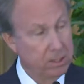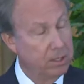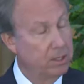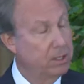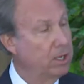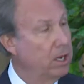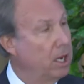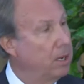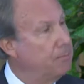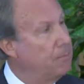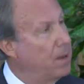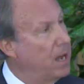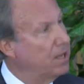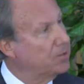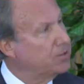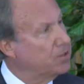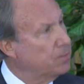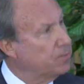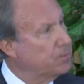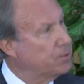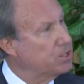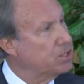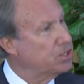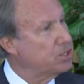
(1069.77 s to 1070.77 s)
about the
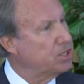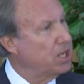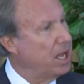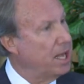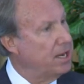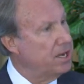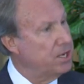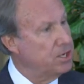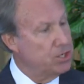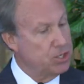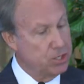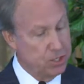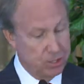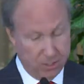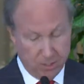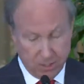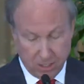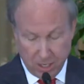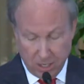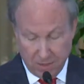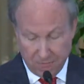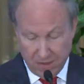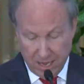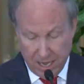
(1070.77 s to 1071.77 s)
percentage
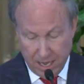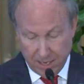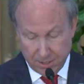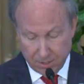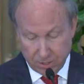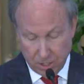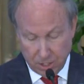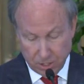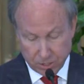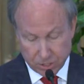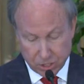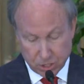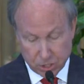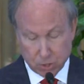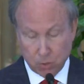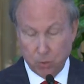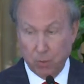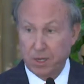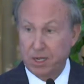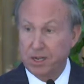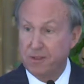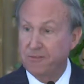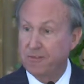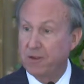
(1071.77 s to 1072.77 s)
of adults
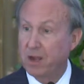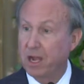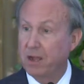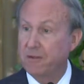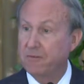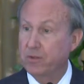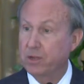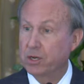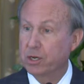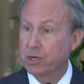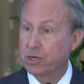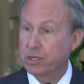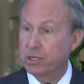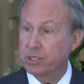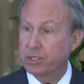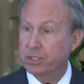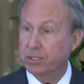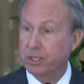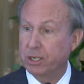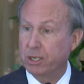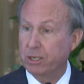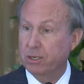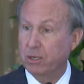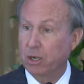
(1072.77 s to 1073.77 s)
25 years
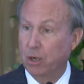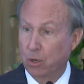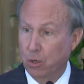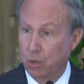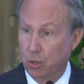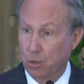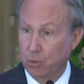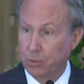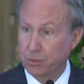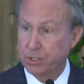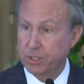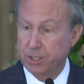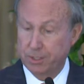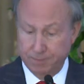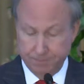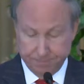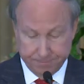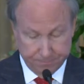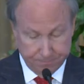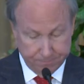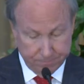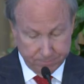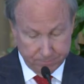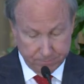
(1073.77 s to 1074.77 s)
old
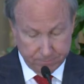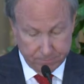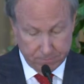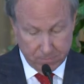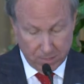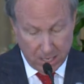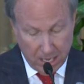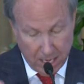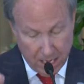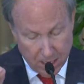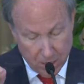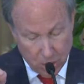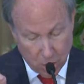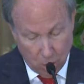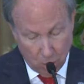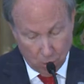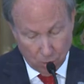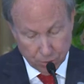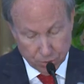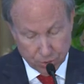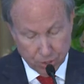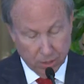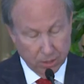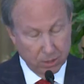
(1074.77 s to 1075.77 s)
and
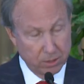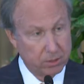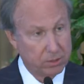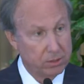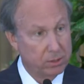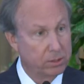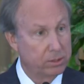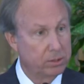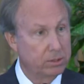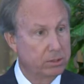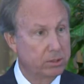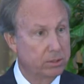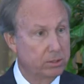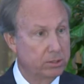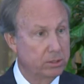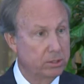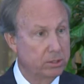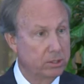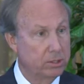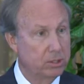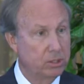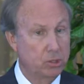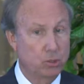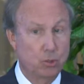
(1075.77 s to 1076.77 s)
older
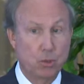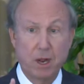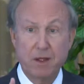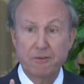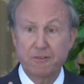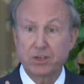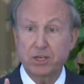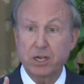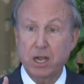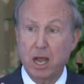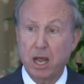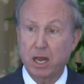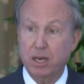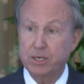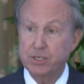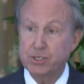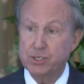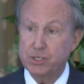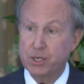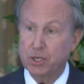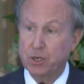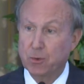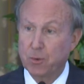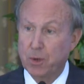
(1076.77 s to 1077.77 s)
who have a college
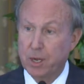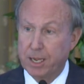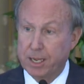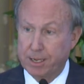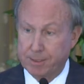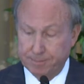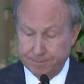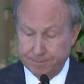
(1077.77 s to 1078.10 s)
degree.